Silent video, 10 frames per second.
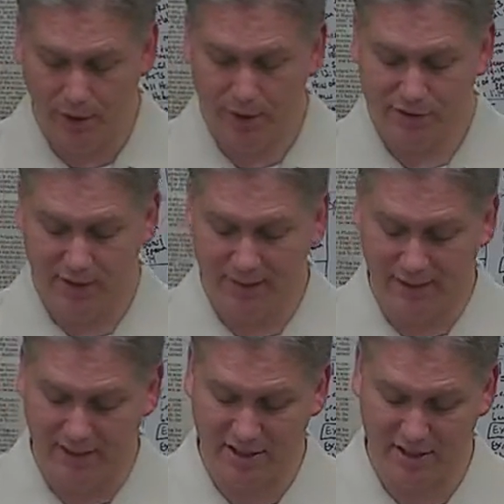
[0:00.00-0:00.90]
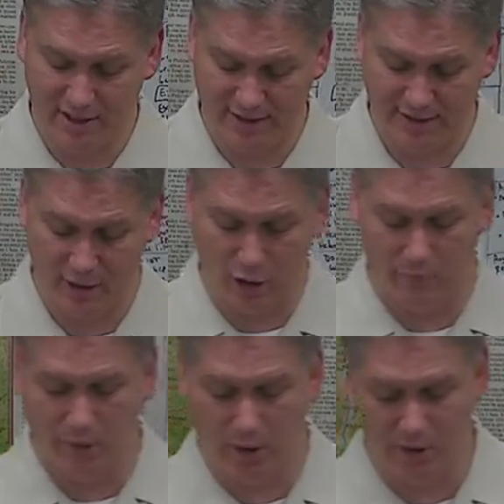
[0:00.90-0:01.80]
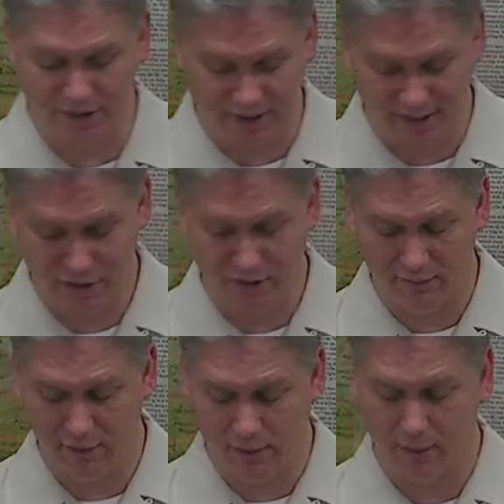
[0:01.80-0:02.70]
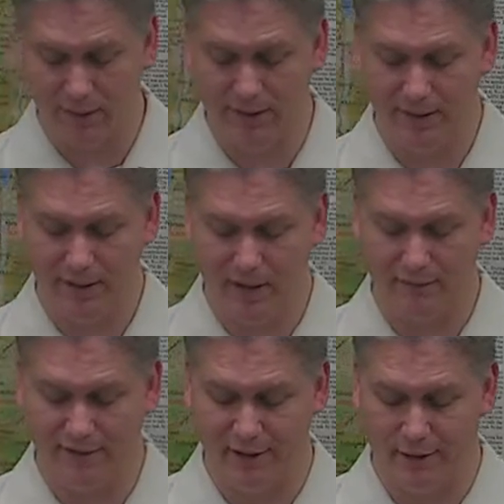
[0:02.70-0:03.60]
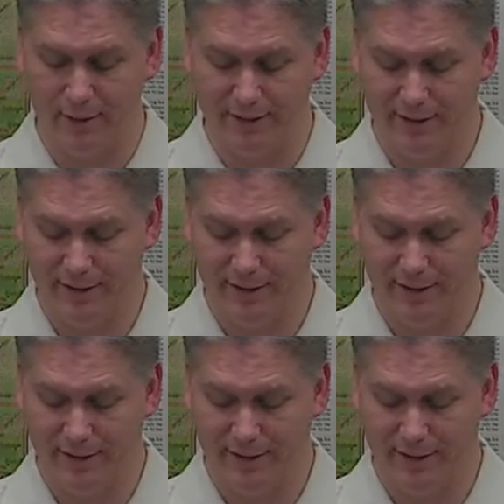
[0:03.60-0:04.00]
So that means, and lo behold, the angel of the Lord, of the Lord.